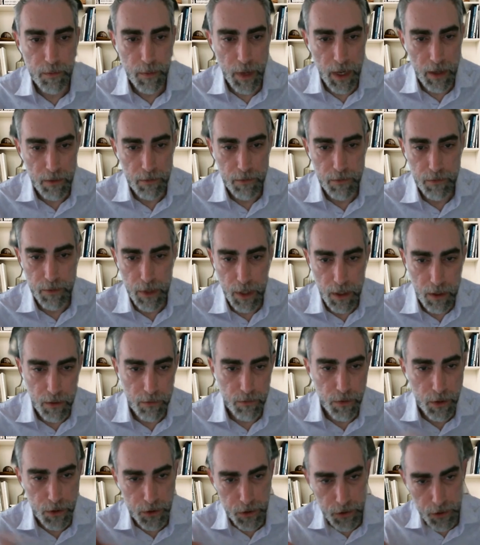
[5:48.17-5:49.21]
have
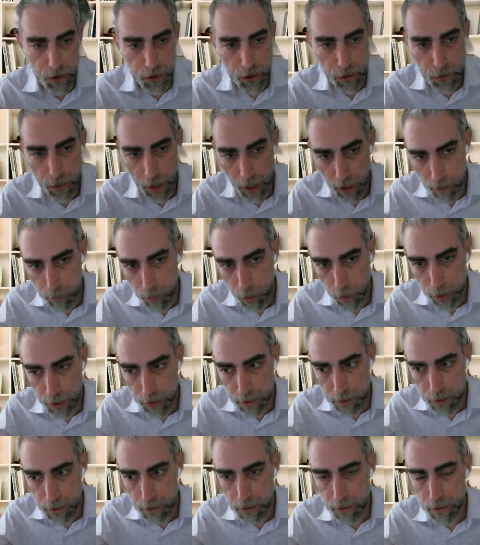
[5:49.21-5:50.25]
version 2
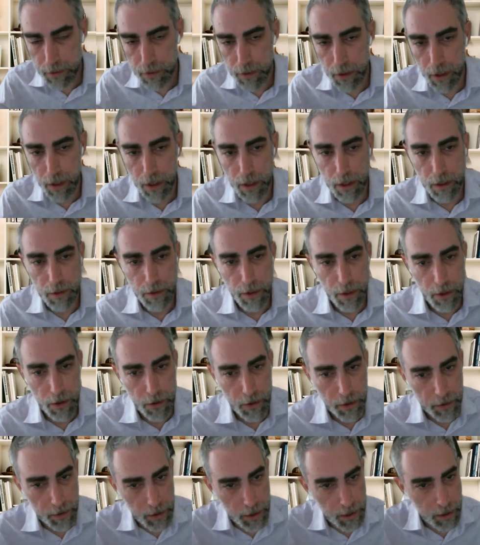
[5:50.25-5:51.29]
endpoints that are
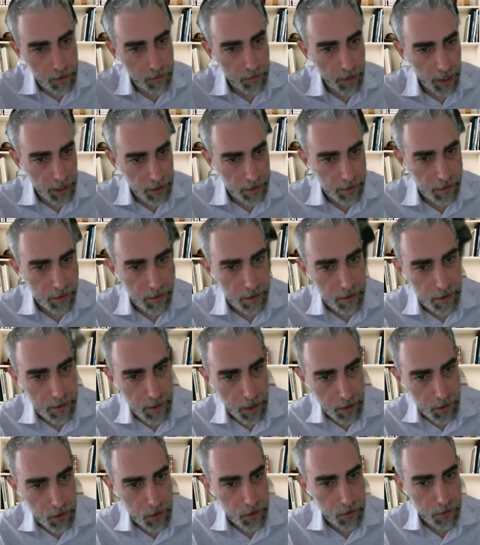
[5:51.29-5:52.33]
in the advanced
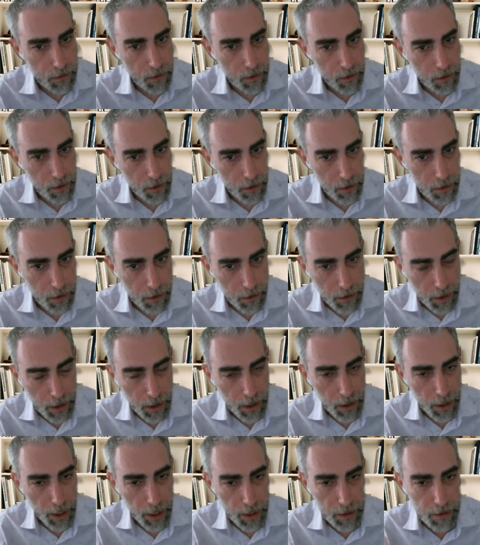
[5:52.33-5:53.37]
section in the
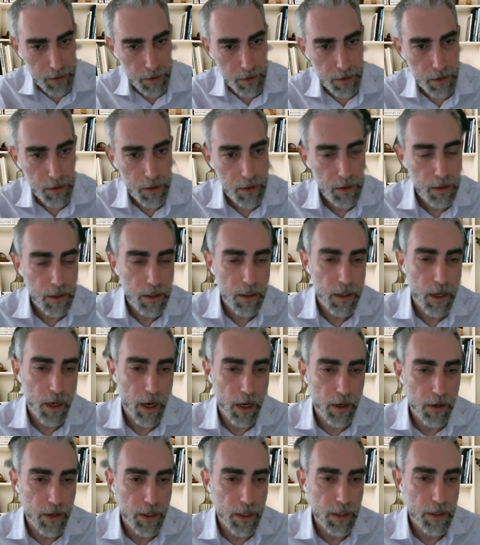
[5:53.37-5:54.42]
connect
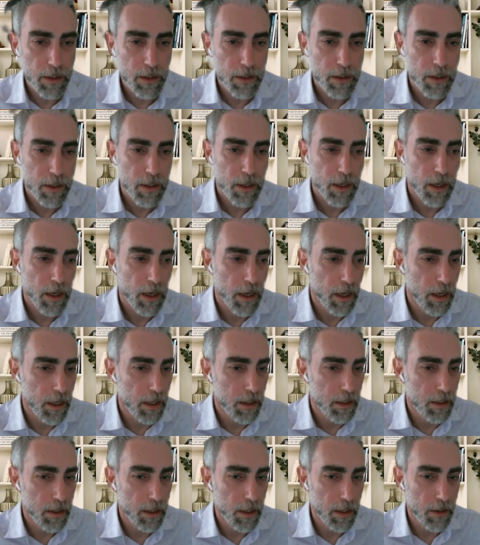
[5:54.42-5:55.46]
area.
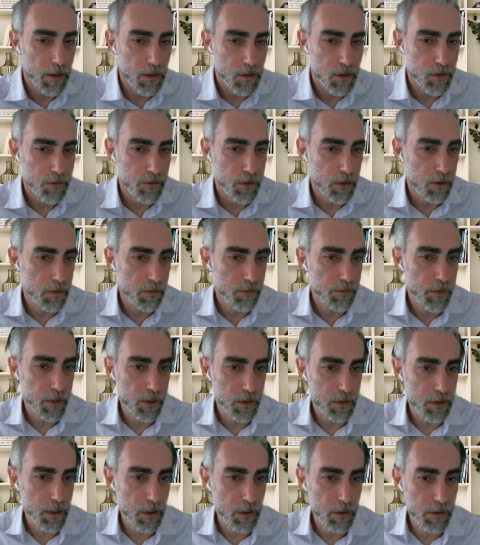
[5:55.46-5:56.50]
And those are for
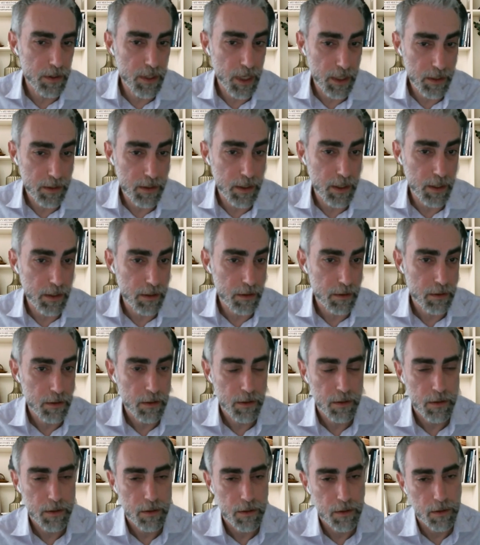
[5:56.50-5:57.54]
folks that are testing
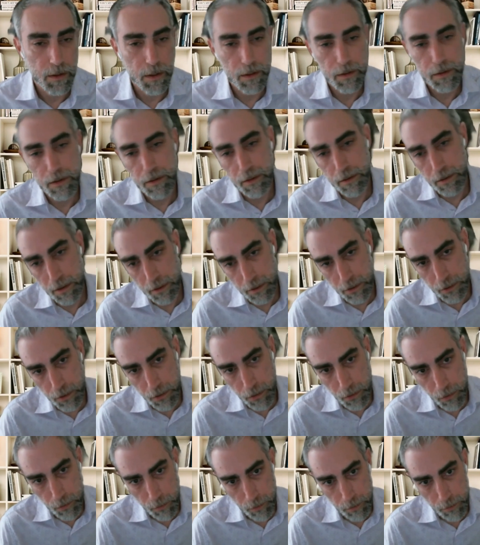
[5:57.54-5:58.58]
this
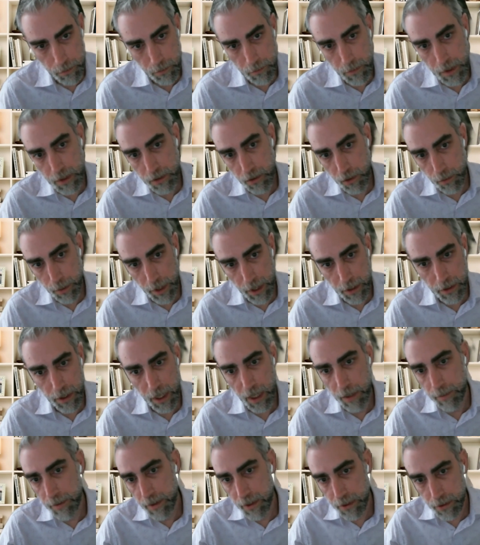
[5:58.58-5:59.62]
new
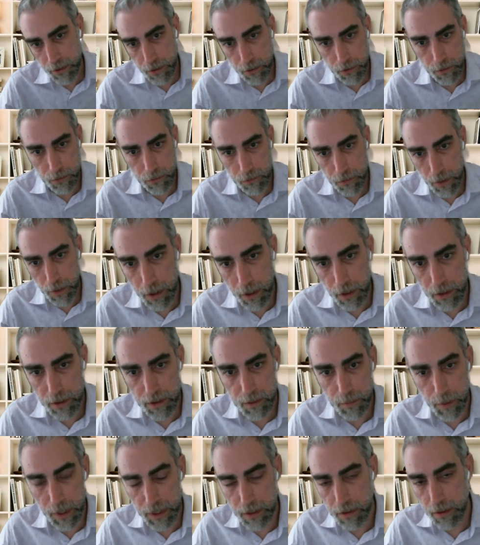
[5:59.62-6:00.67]
paradigm, this new
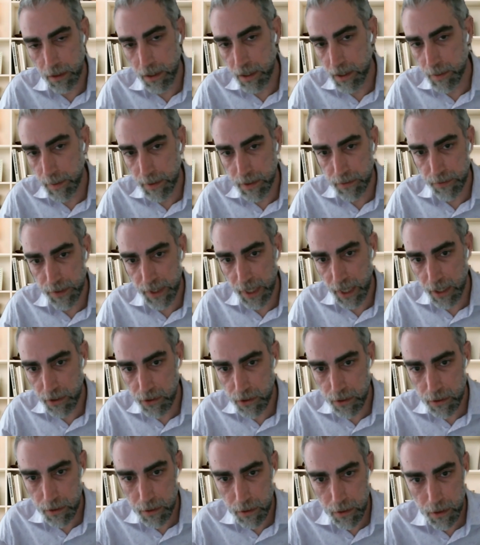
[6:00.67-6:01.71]

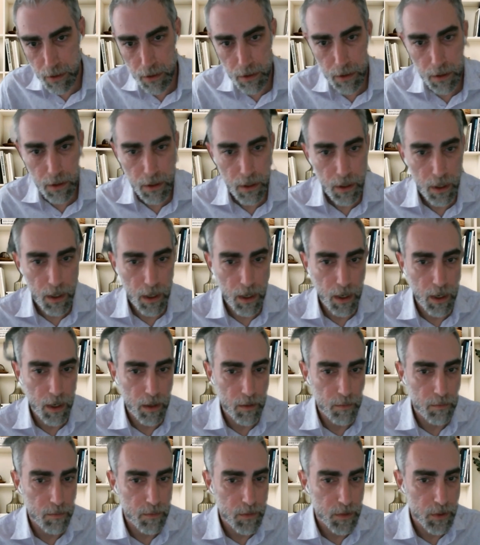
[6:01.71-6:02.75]
specification.
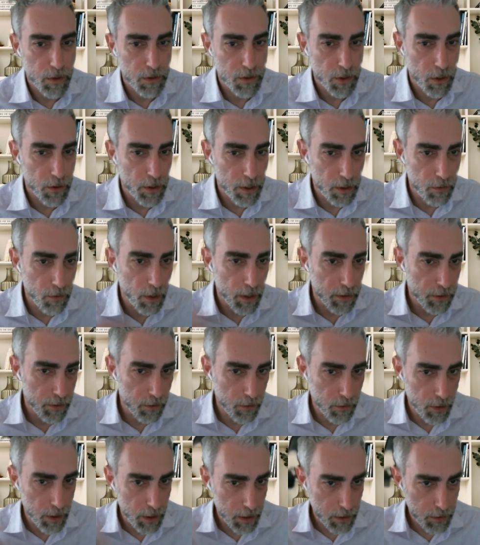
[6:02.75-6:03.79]
So it's already run
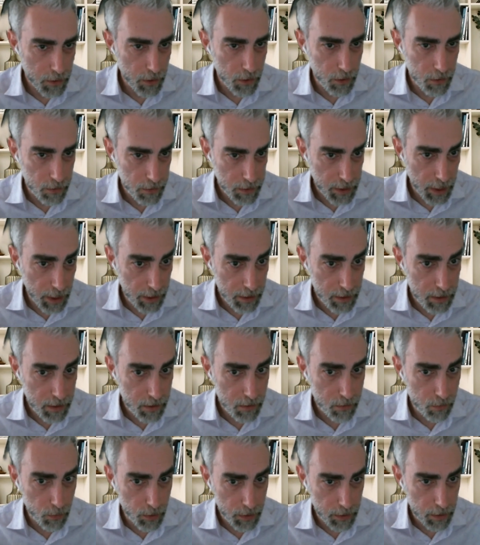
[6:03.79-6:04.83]
through the internal
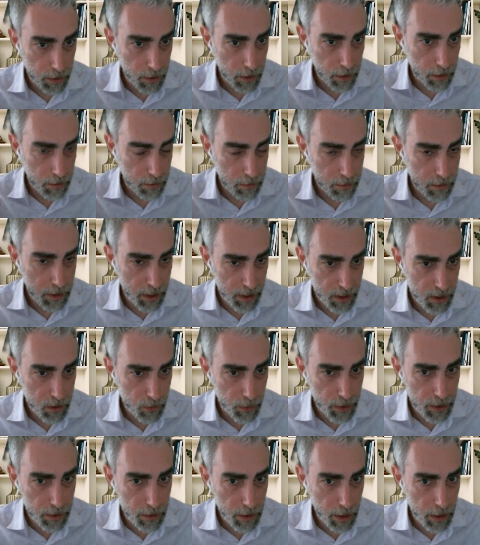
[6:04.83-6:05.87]
tests with the test
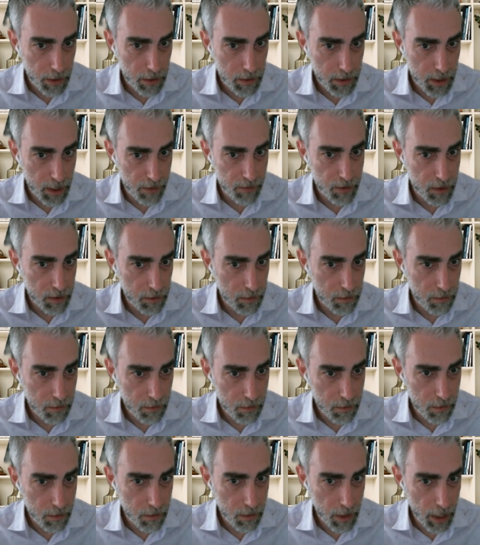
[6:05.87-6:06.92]
suite that is given
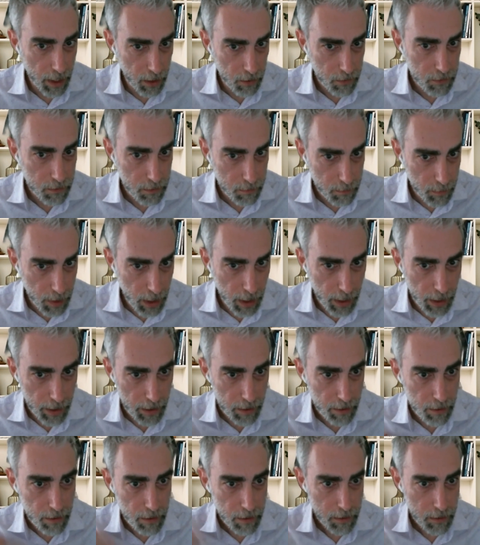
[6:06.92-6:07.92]
out by